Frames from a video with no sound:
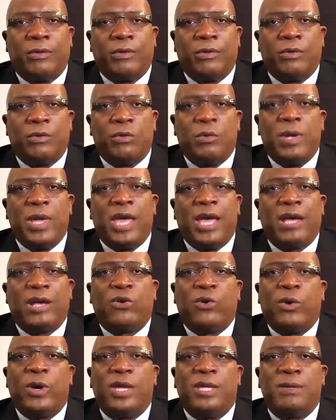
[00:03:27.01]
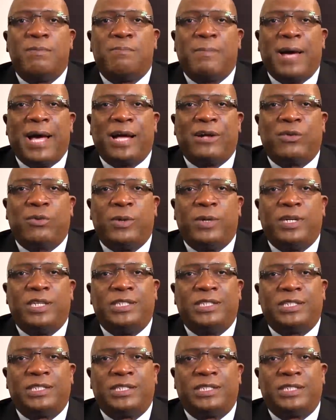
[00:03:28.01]
We are going
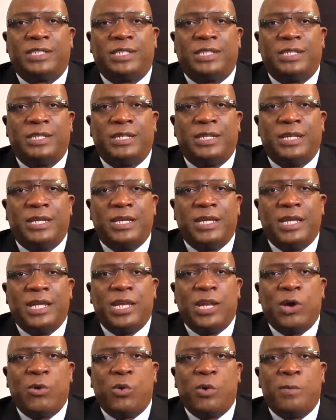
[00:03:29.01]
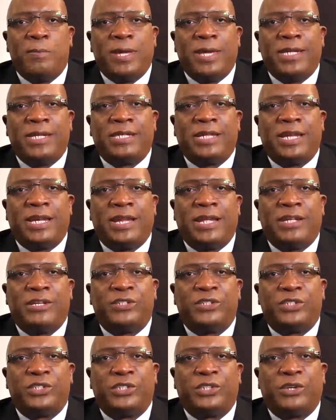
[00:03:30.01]
backwards in our
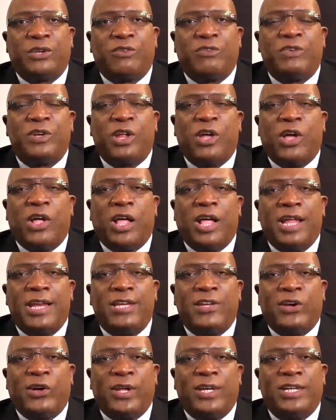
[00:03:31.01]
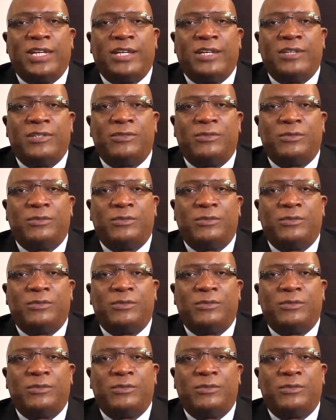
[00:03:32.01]
maintenance of law and order.